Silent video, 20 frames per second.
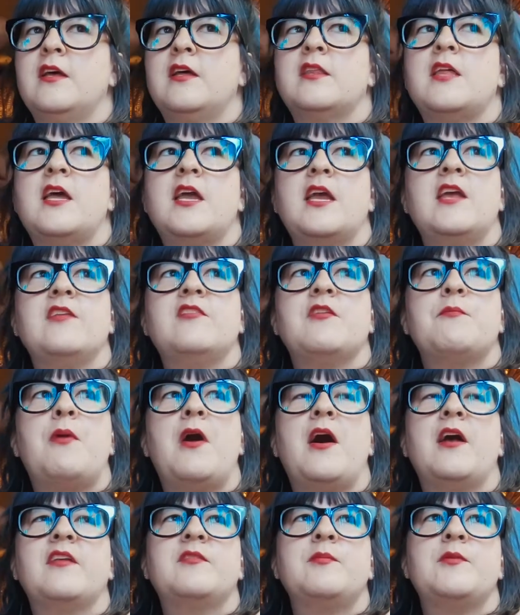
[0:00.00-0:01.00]
Like, is it
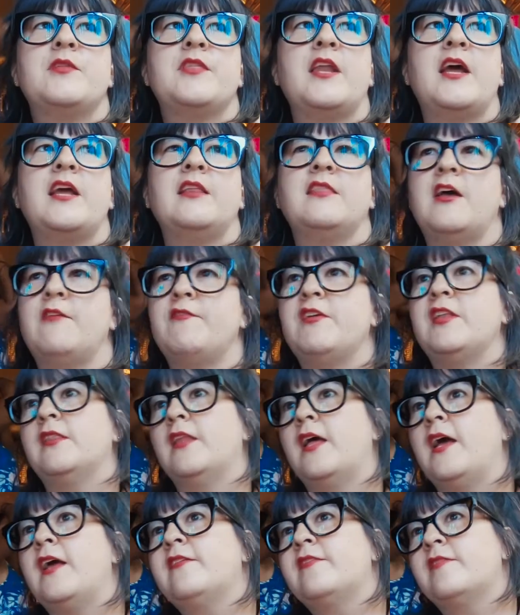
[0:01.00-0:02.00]
possible that I love it
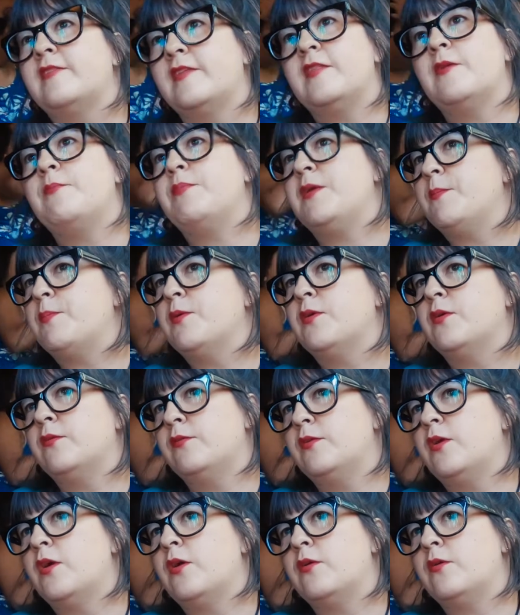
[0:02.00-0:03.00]
less than the people who
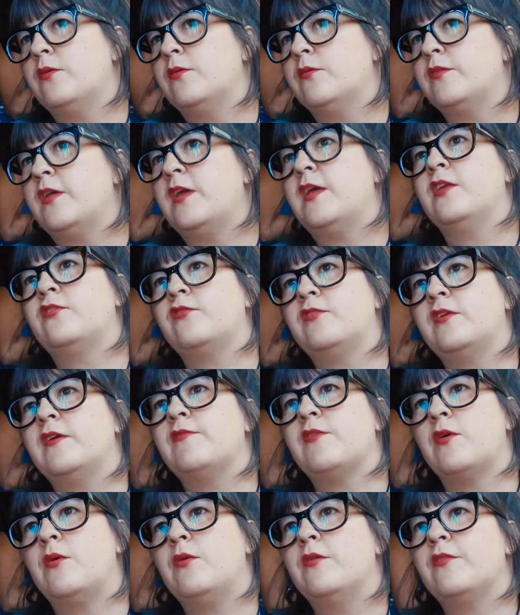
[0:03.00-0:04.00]
know the history
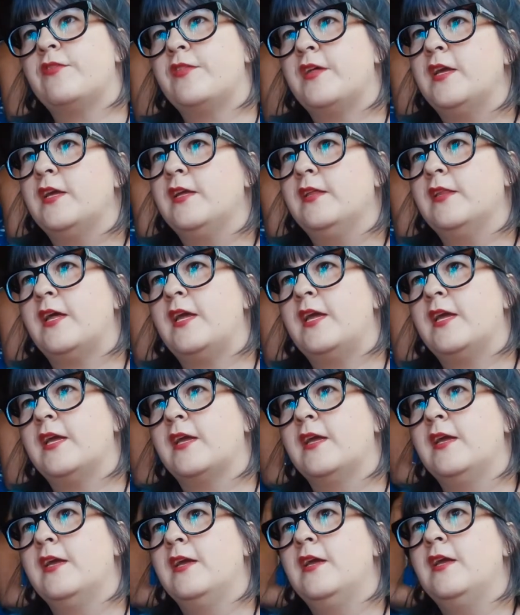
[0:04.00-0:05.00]
of the whole thing? Like,
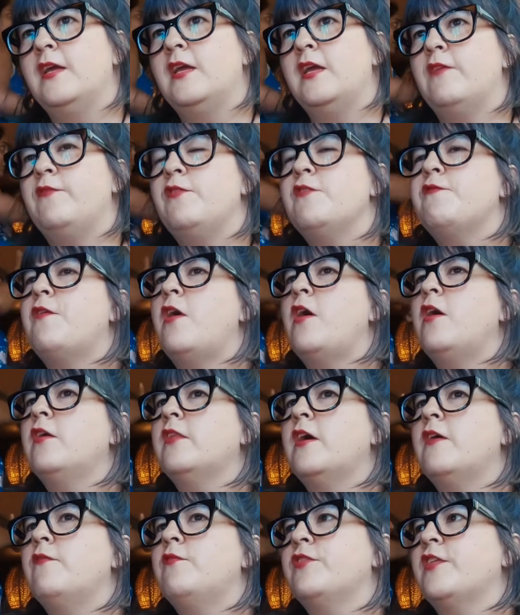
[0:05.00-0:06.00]
if you fall
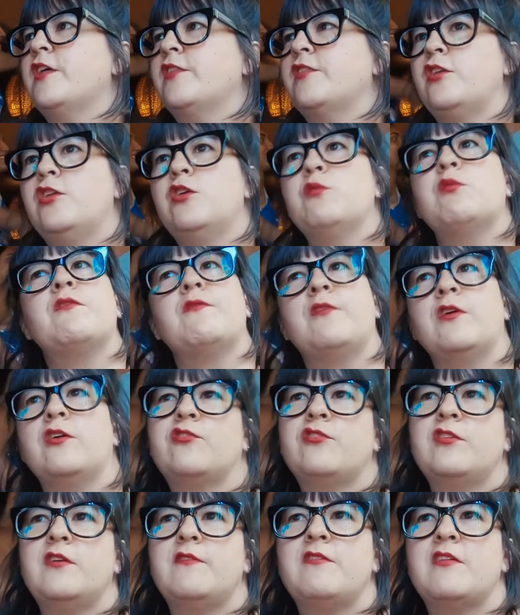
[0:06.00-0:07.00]
in love with like the newer
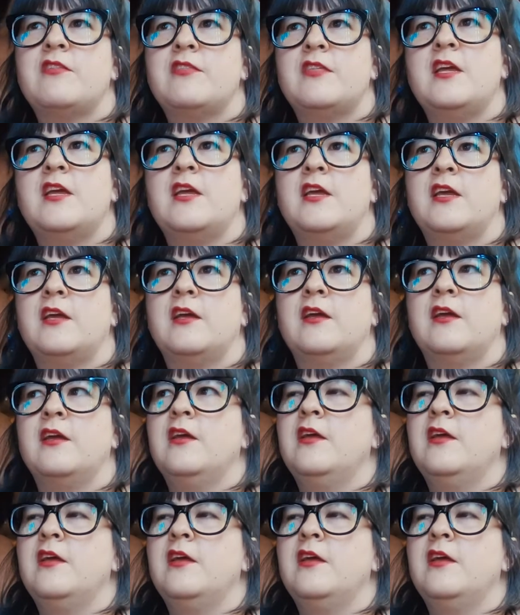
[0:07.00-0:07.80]
version of the thing,